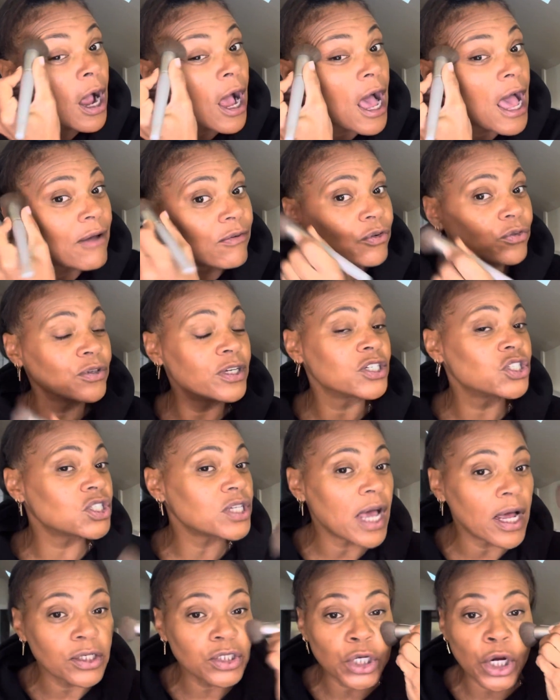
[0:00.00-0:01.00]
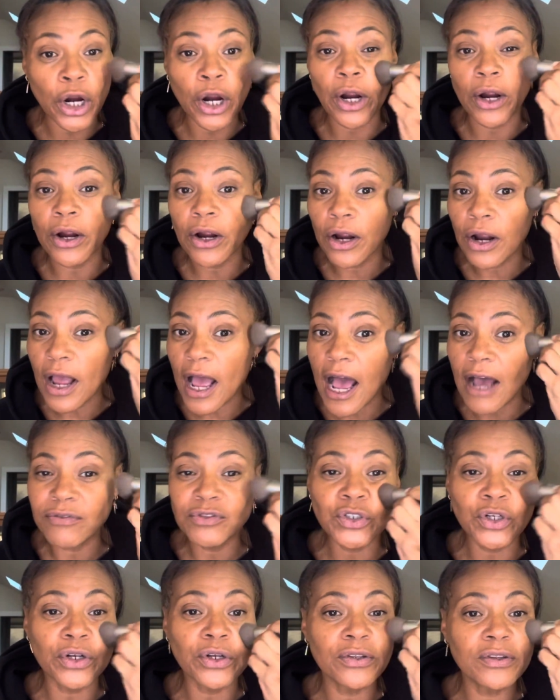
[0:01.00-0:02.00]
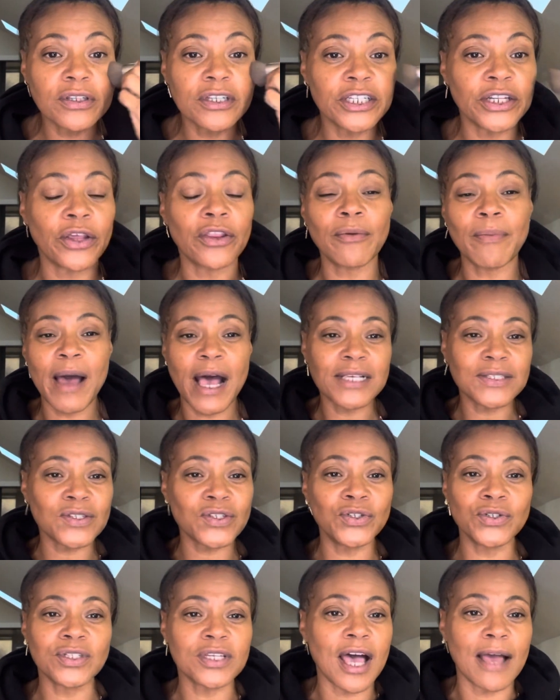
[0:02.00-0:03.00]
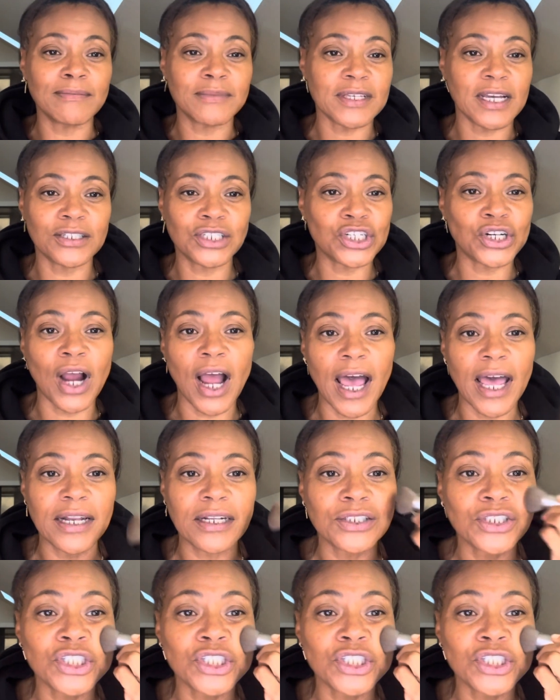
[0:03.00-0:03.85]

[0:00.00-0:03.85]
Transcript: I haven't reached out to her after, the past 2 times I tried, and